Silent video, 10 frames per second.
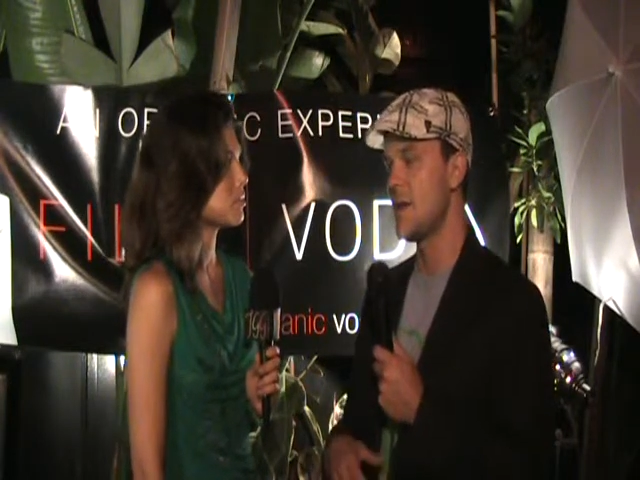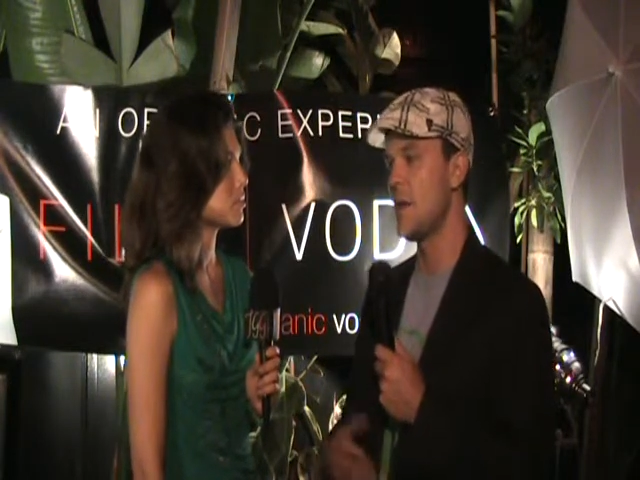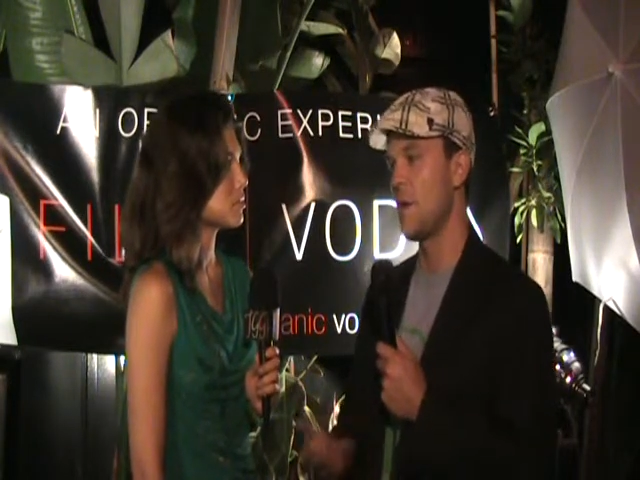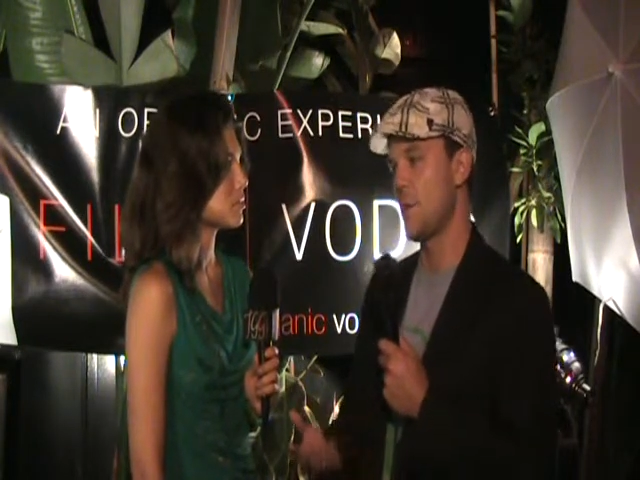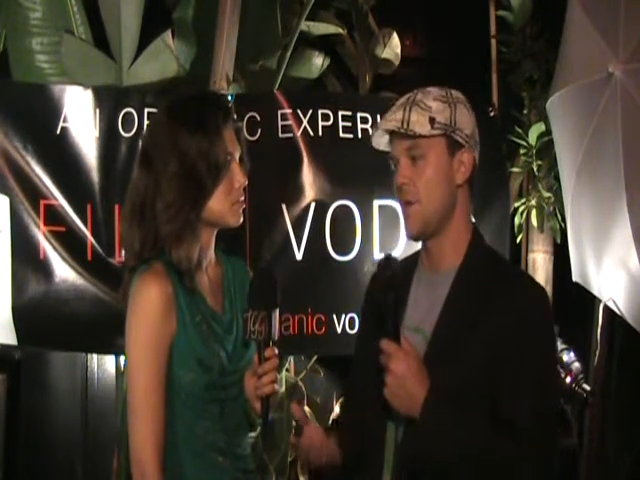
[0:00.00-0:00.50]

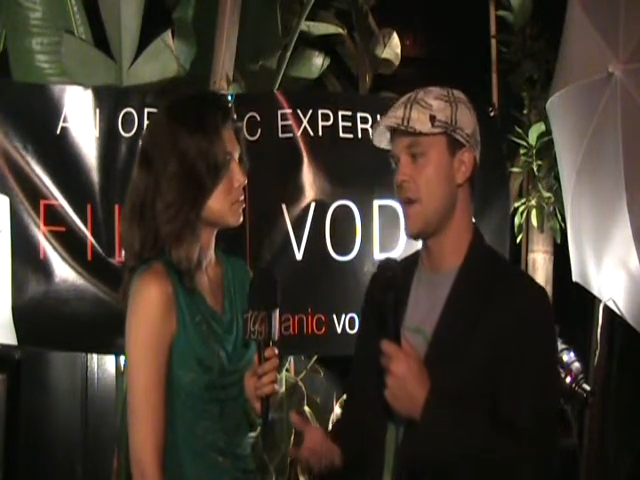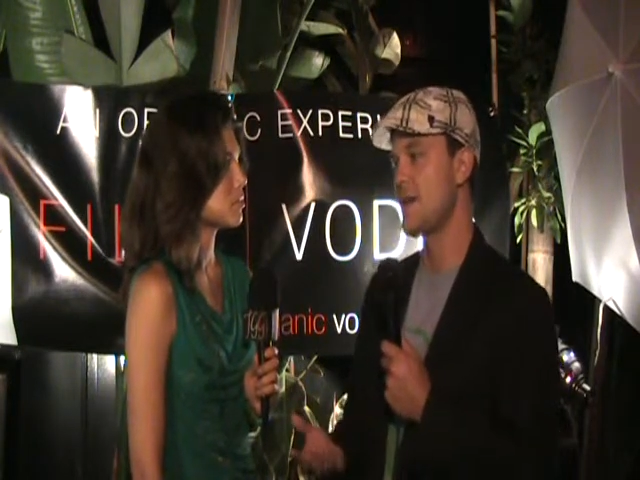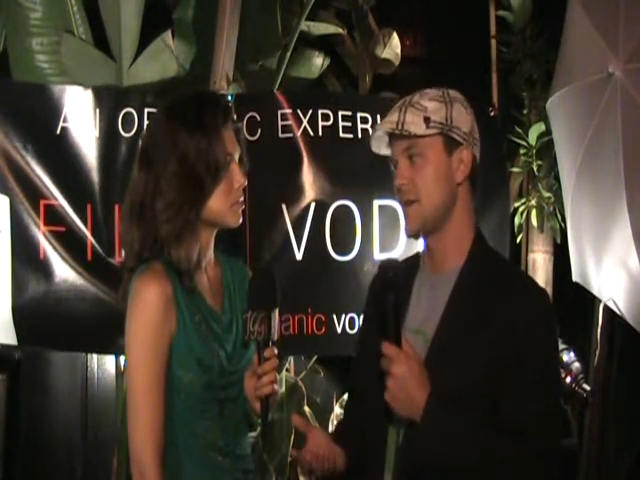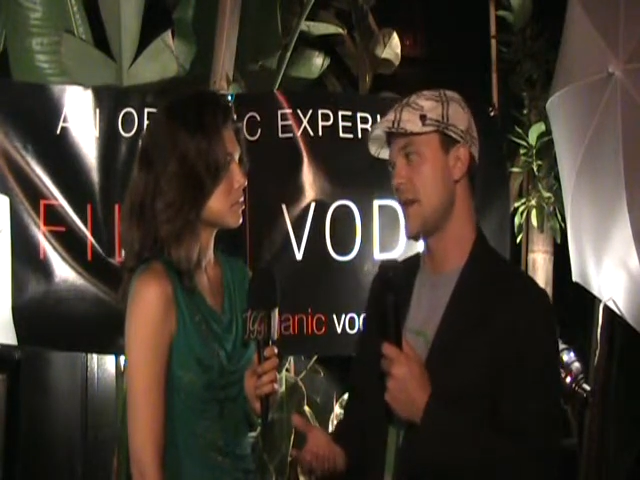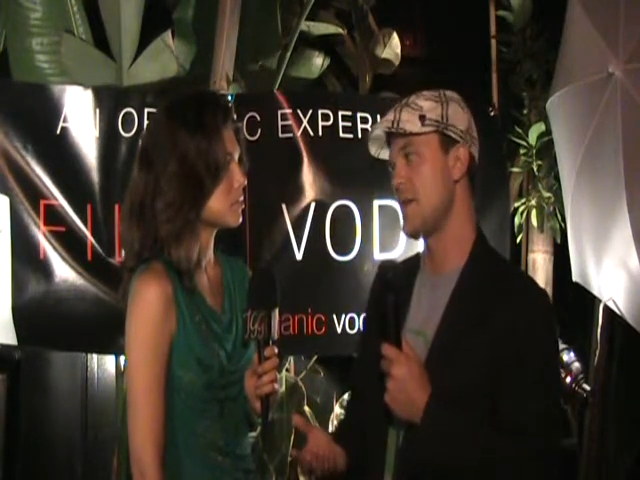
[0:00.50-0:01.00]
Think about
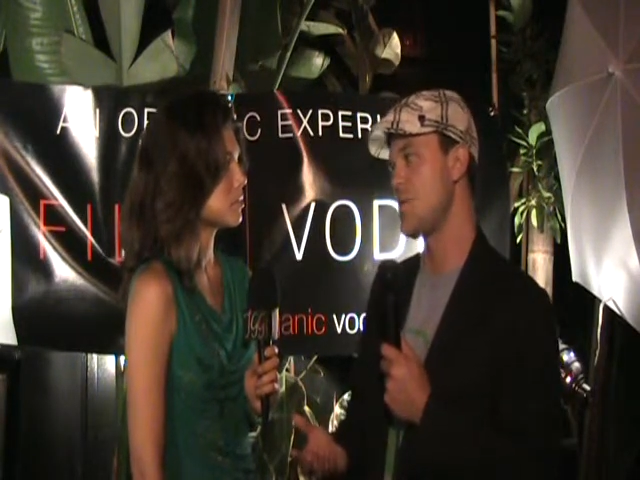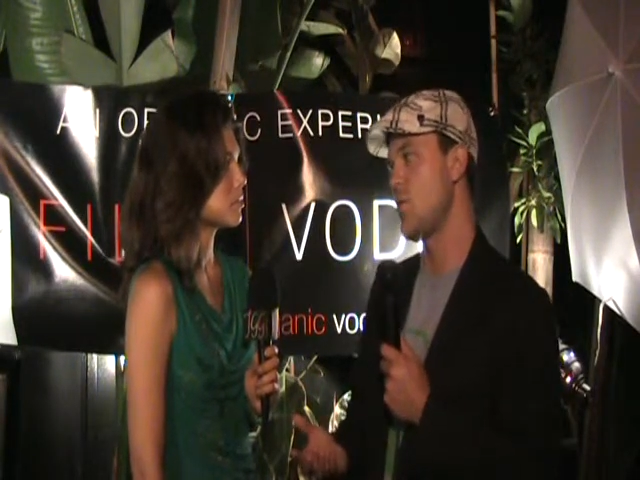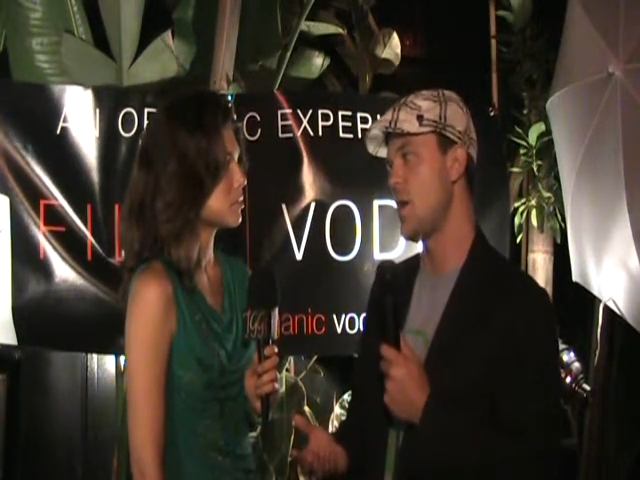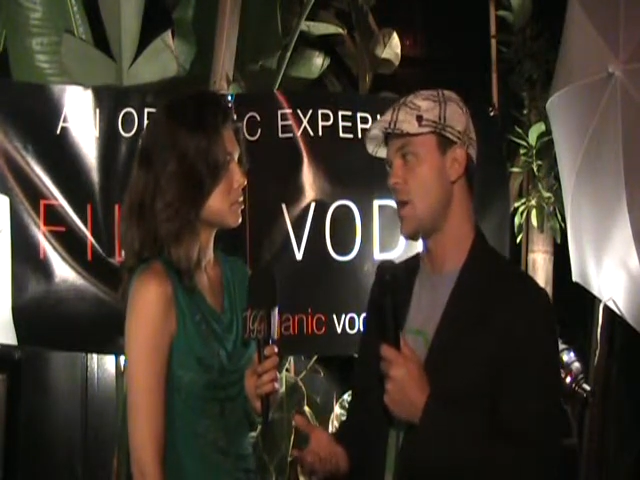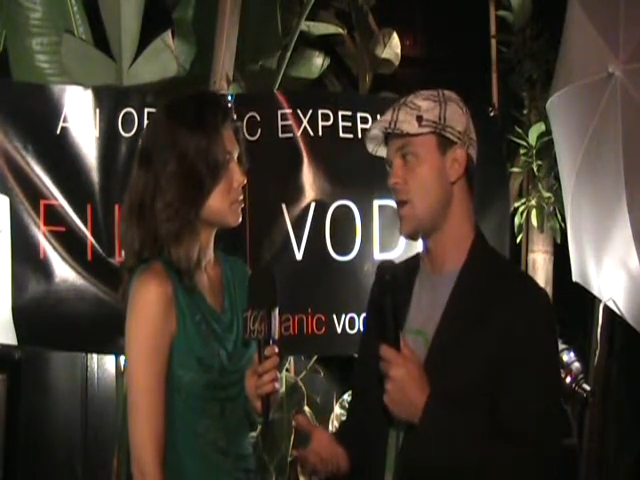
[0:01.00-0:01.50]
3,000
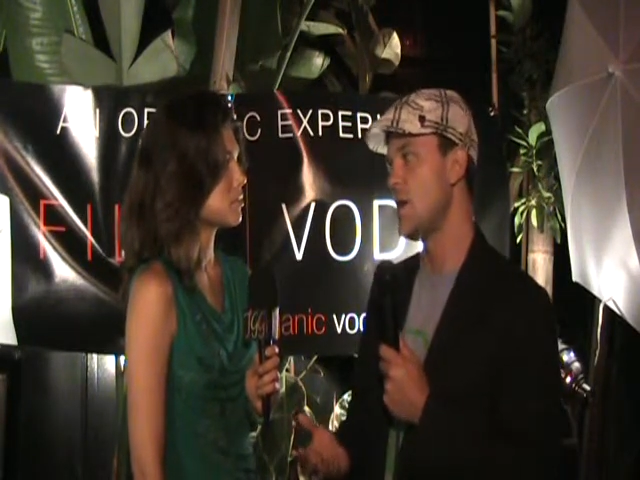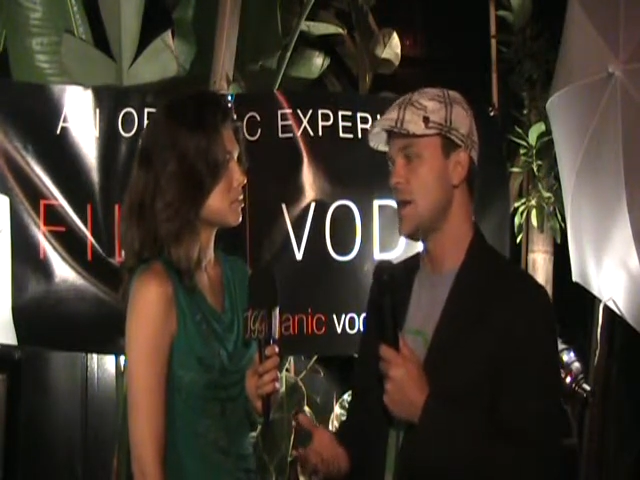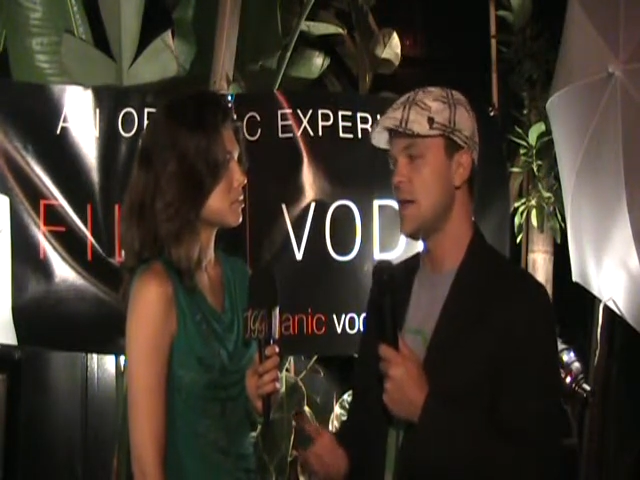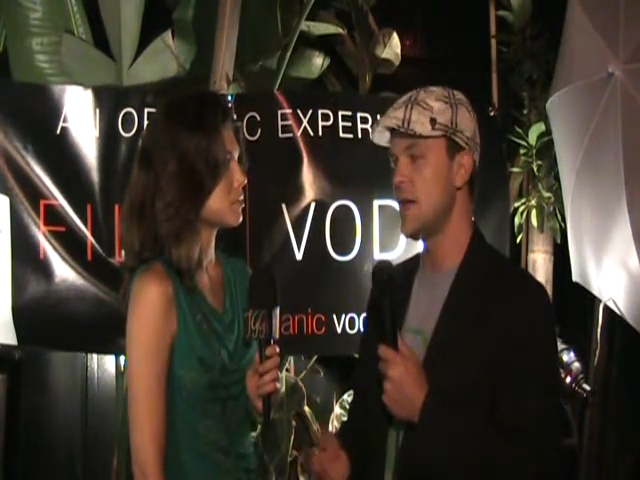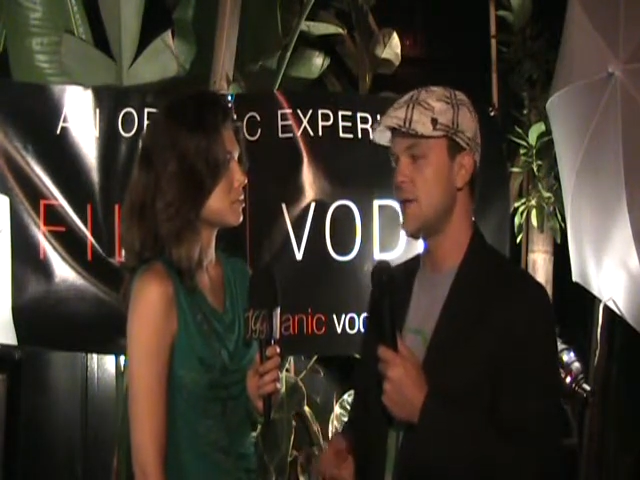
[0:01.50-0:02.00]
gallons of water.